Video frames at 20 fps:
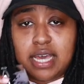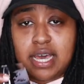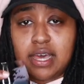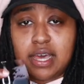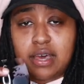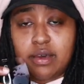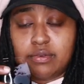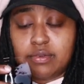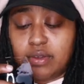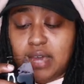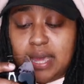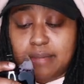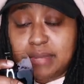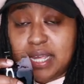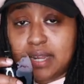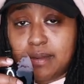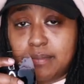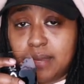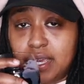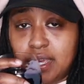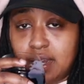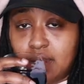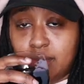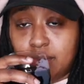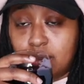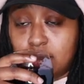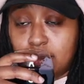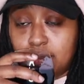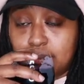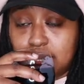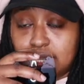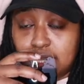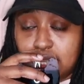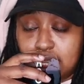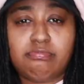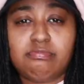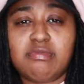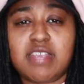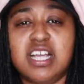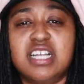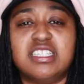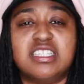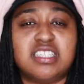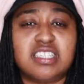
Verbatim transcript: I don't know. I'm not a man. I don't know nothing about that.